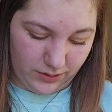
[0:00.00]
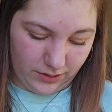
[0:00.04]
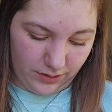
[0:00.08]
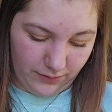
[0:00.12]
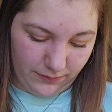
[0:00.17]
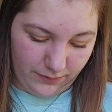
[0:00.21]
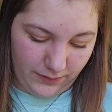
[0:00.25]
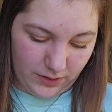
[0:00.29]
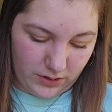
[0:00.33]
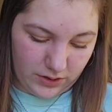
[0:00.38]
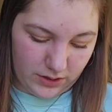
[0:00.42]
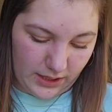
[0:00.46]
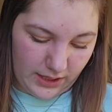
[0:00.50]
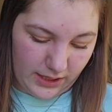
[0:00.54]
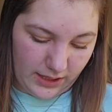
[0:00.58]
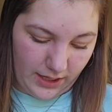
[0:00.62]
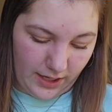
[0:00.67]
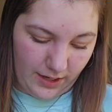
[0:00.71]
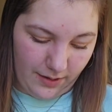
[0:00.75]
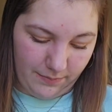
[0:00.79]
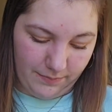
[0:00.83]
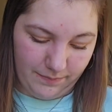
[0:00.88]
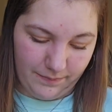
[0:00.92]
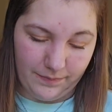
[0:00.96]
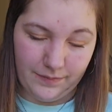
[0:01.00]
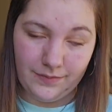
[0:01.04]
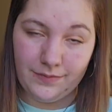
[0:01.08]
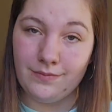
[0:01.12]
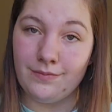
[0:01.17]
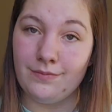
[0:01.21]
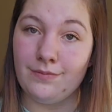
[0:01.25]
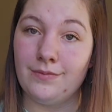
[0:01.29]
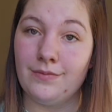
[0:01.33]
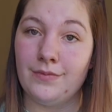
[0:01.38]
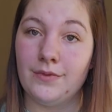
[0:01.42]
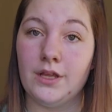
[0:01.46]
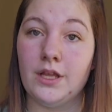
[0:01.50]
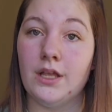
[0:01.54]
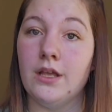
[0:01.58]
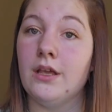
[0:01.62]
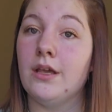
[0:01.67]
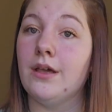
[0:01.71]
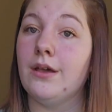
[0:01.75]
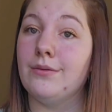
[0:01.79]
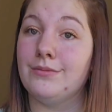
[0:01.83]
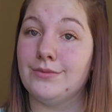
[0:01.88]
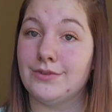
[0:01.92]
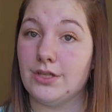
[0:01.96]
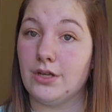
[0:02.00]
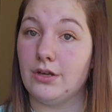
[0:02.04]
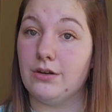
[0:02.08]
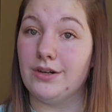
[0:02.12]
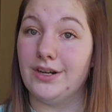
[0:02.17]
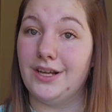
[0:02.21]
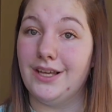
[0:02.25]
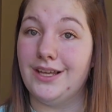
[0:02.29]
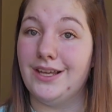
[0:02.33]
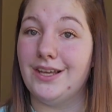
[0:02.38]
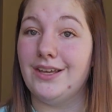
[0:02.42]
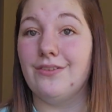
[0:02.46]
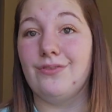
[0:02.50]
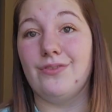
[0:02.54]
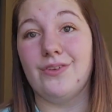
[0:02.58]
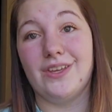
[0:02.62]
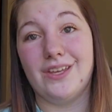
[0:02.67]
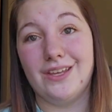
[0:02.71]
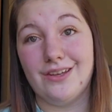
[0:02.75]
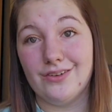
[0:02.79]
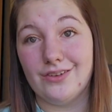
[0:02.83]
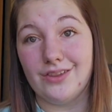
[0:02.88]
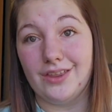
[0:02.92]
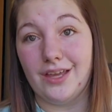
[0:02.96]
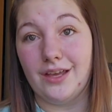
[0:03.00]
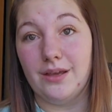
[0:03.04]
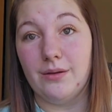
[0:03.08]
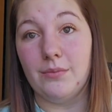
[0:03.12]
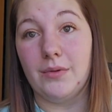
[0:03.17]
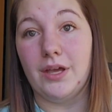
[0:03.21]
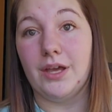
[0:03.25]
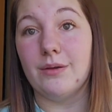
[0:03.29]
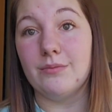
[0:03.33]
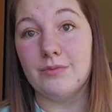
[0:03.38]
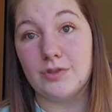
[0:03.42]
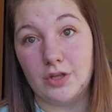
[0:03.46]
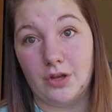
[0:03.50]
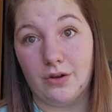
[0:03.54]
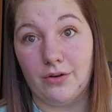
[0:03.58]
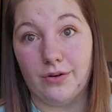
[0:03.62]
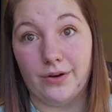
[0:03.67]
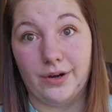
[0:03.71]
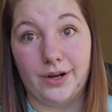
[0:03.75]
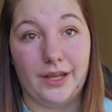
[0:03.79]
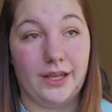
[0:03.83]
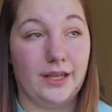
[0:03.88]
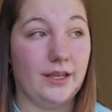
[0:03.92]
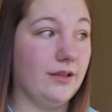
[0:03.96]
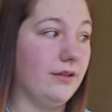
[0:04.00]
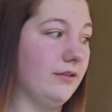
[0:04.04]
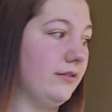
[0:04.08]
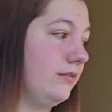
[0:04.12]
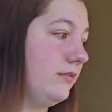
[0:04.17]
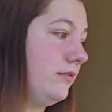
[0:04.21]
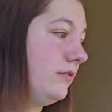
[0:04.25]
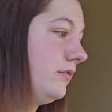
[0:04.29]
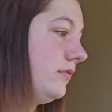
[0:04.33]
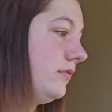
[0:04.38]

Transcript: So if you see them, I'm sorry. If you hear them, I'm sorry.